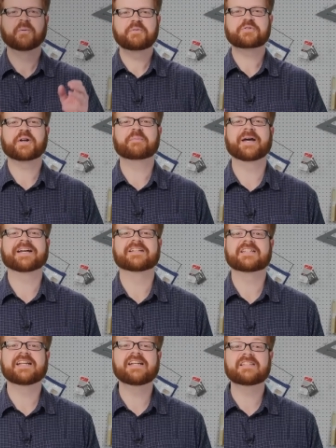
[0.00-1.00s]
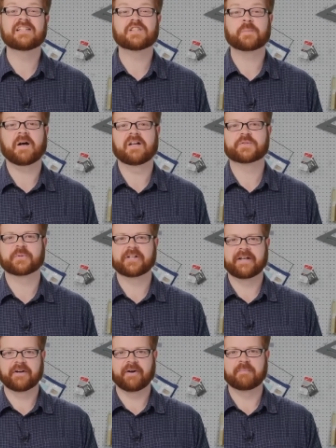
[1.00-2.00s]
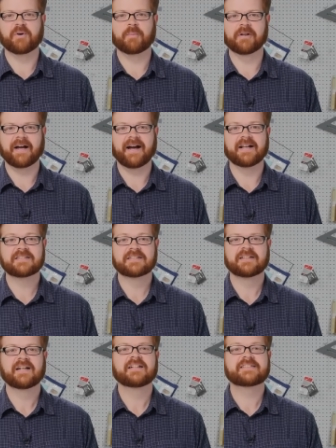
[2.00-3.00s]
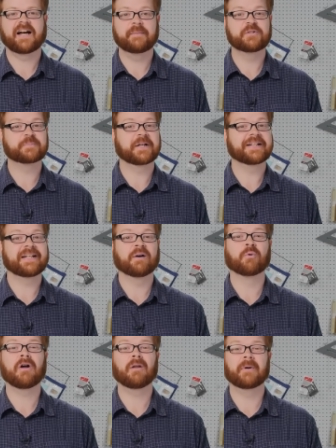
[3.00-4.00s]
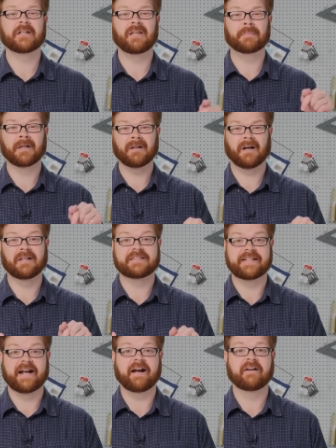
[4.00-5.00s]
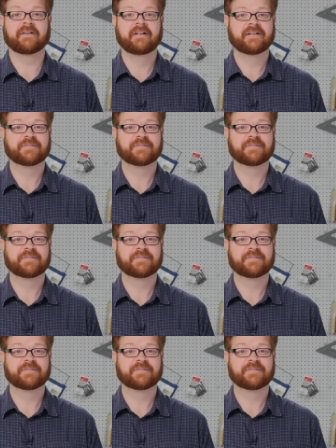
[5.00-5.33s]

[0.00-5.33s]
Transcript: We've tried to make it as easy as possible to integrate mobile ads. Time is money, we're all about keeping costs down.